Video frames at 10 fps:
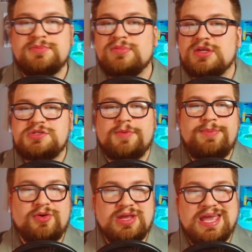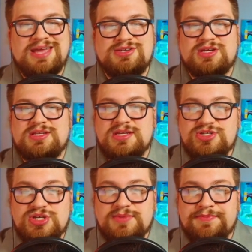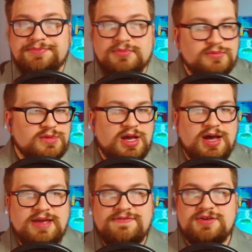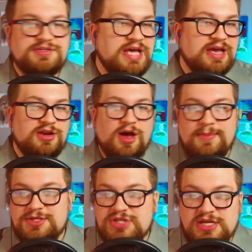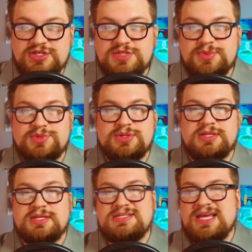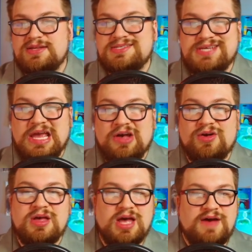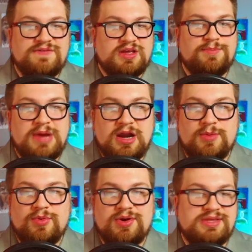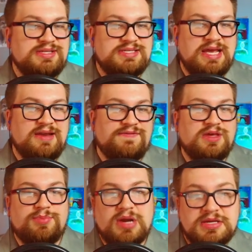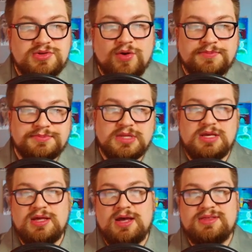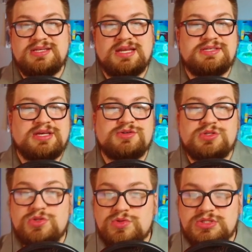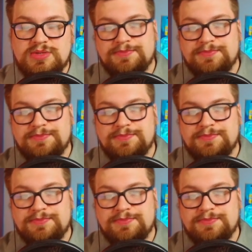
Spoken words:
So building age and condition, if there's economic changes between the date of sale of a comparable and the date of the appraisal, the date of sales used.